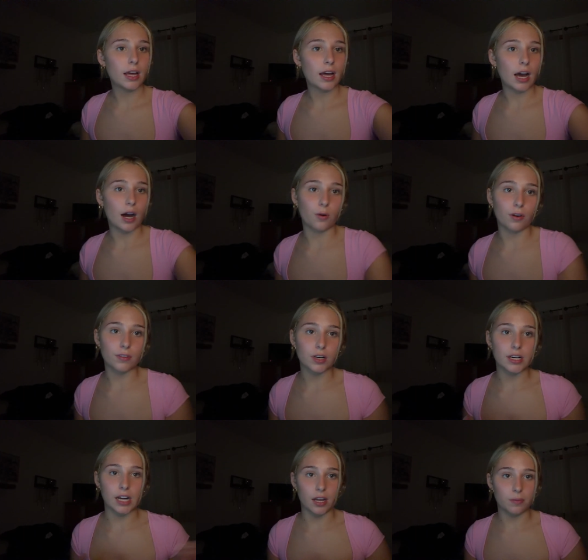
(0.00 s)
However,
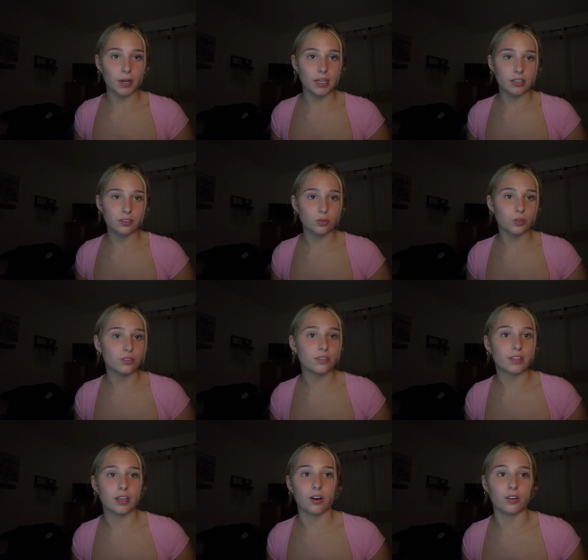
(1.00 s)
non-binding sources
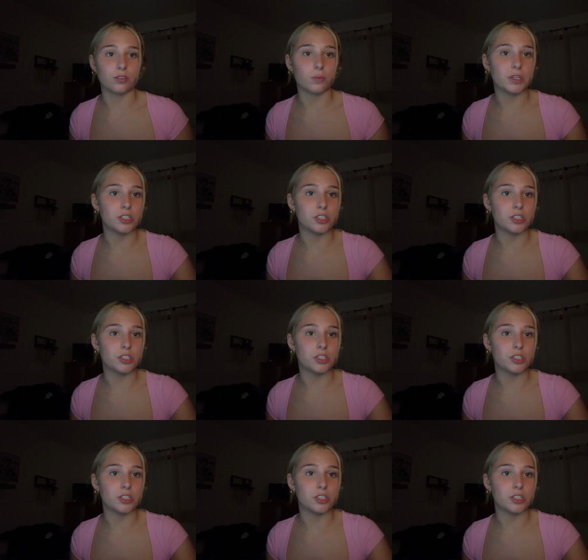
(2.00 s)
can also be